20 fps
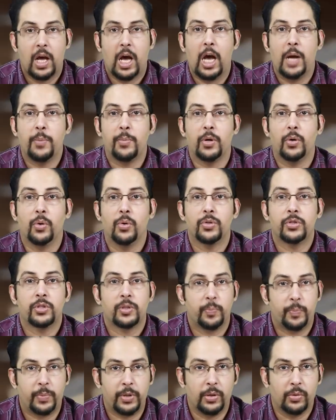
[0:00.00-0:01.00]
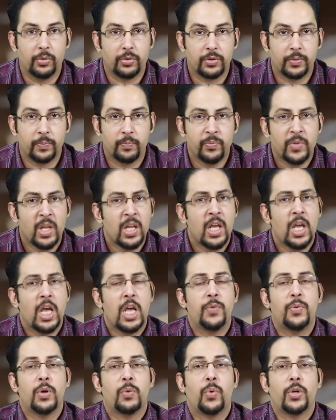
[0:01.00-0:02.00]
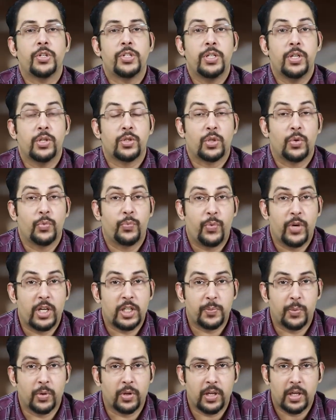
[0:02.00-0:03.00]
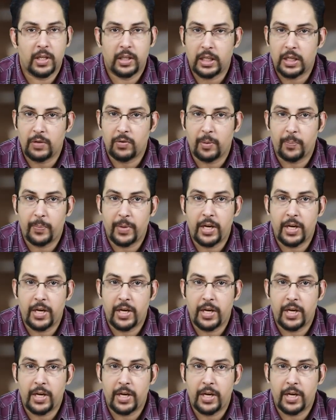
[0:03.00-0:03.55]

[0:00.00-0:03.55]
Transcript: I'm your host, Piyush. If you're watching us on Facebook, give our